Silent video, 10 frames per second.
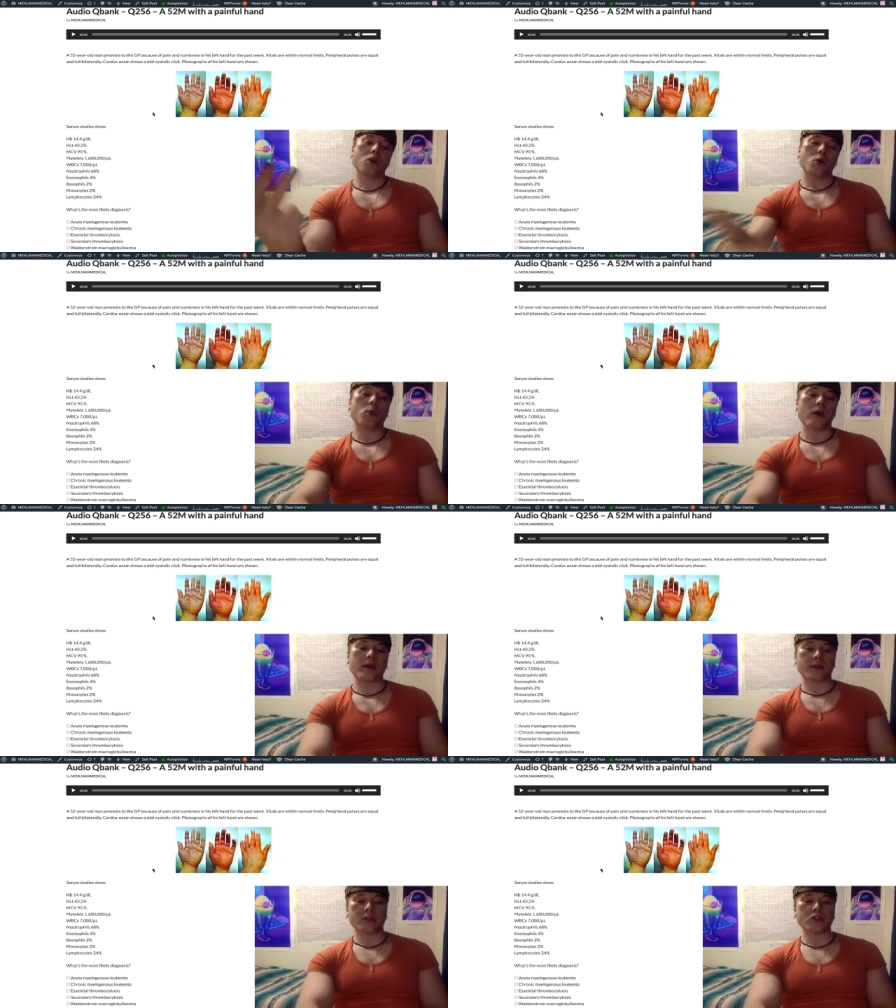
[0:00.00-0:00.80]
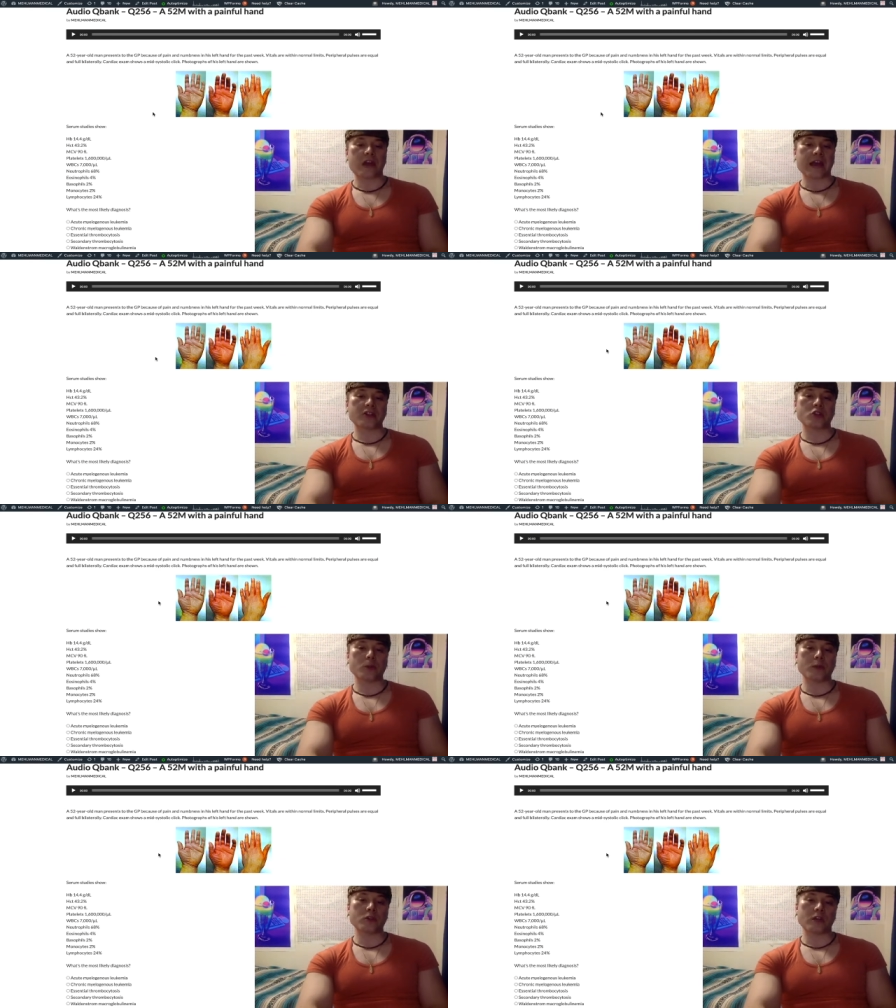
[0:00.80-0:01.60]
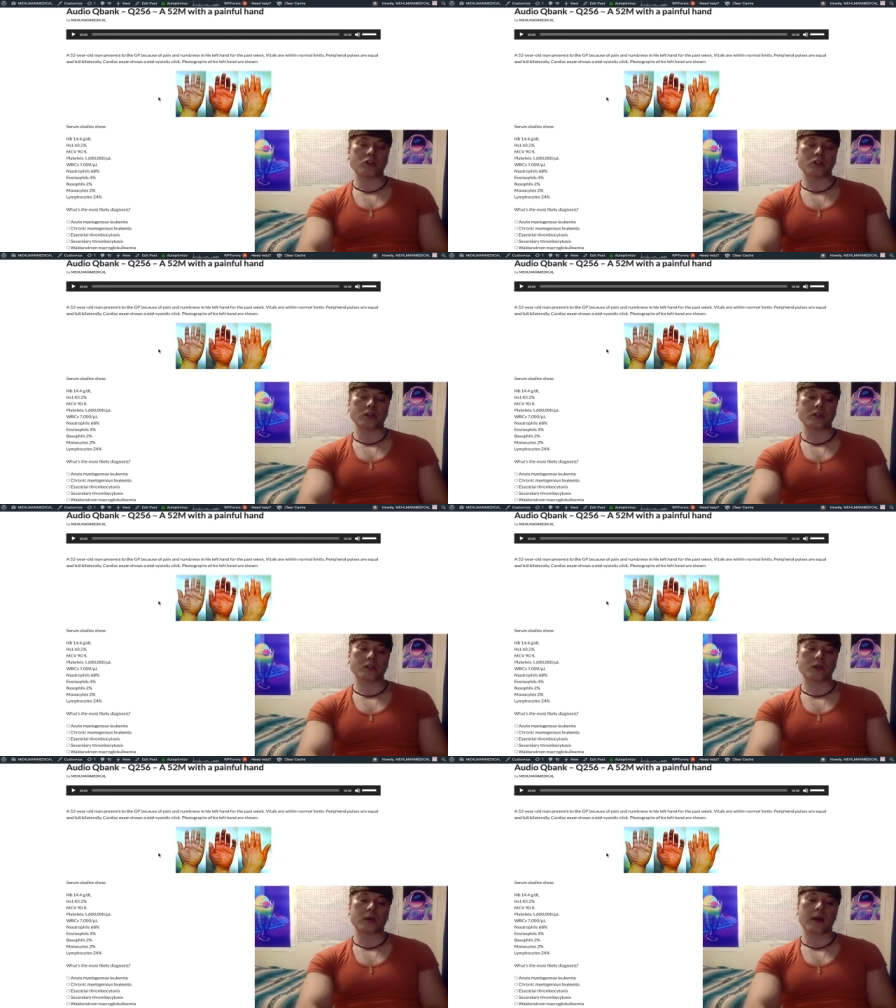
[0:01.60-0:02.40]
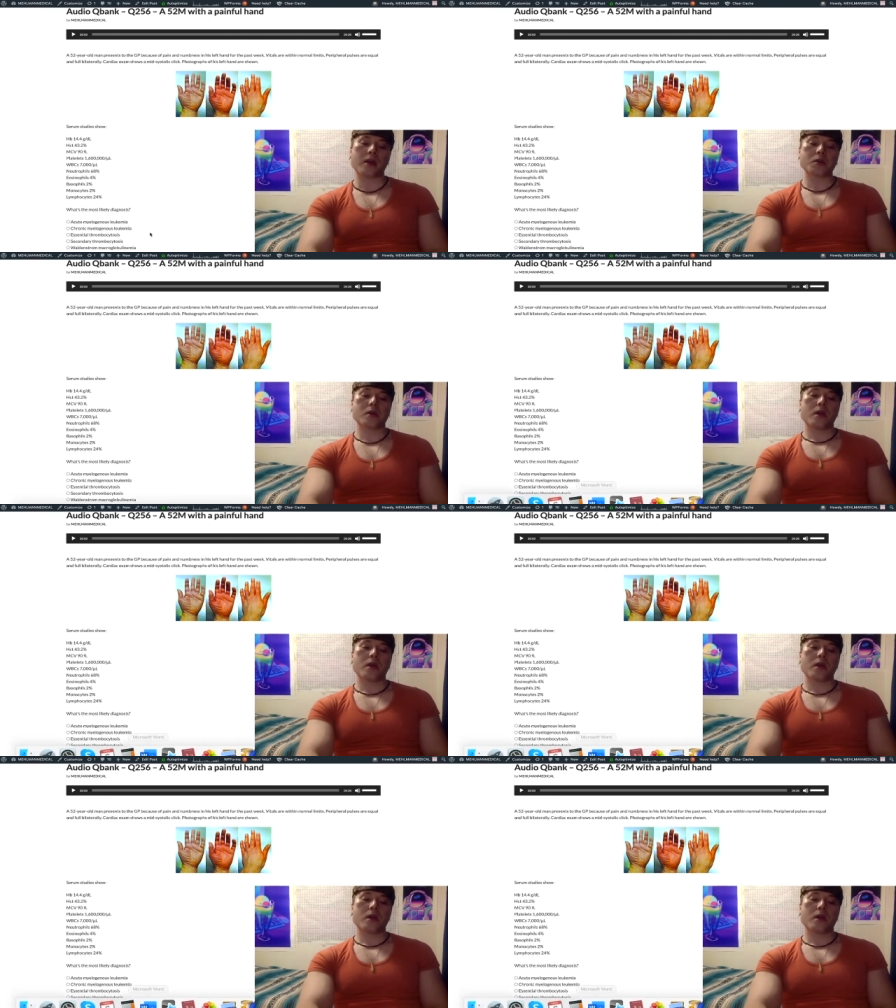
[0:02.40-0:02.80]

with JAK2 mutations, okay?